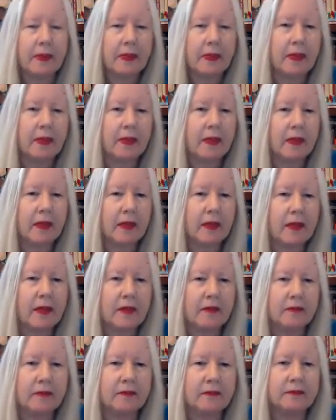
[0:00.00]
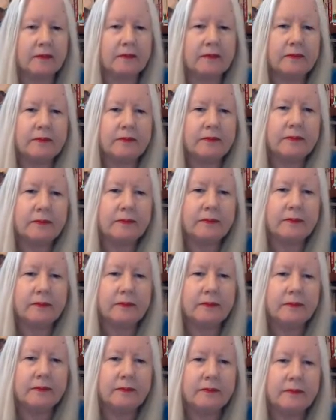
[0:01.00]

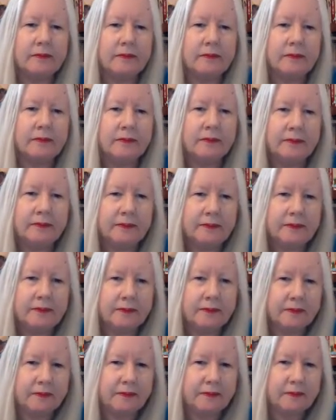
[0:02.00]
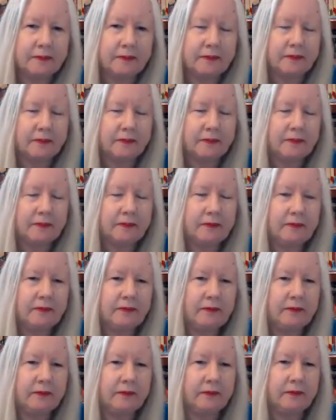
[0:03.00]
[no speech]